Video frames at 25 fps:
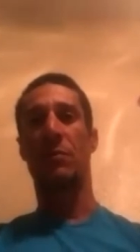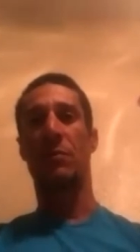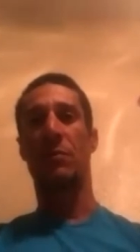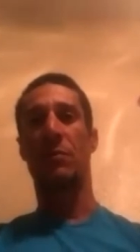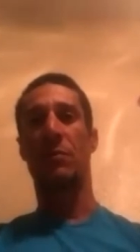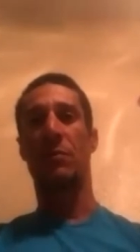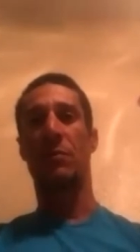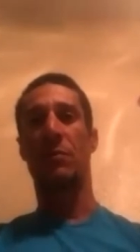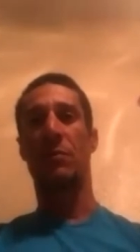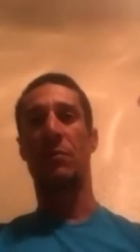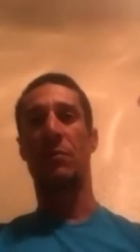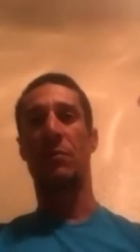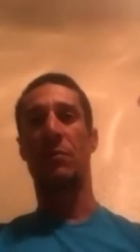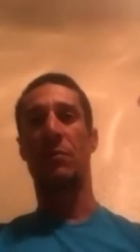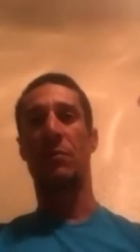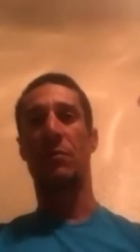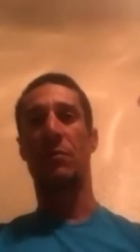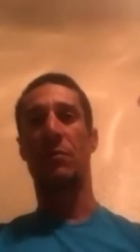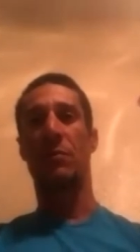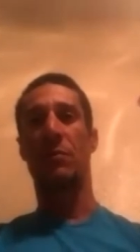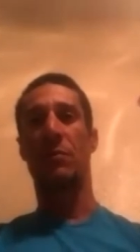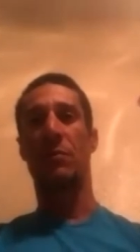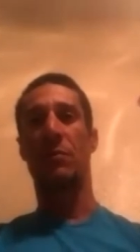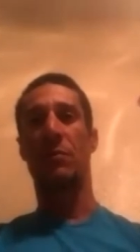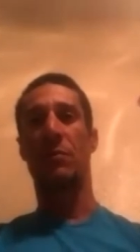when
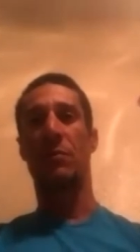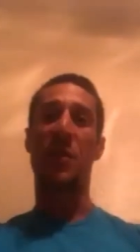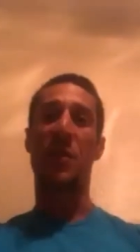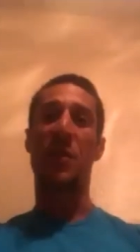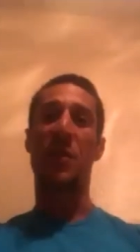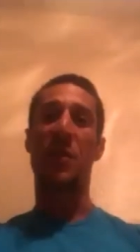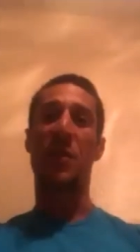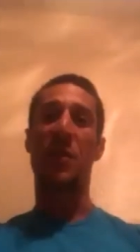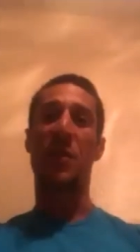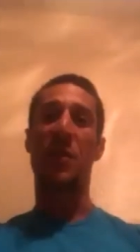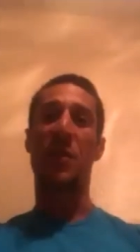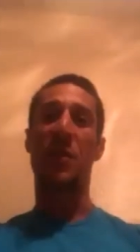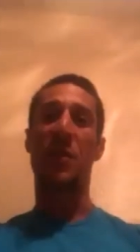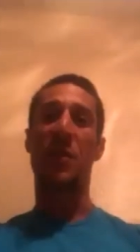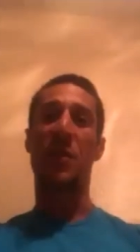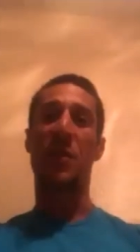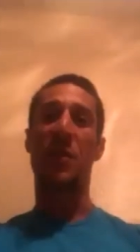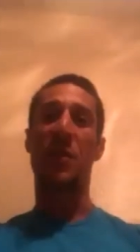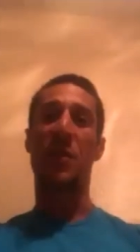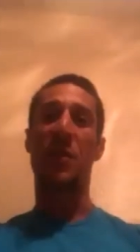training for the 70,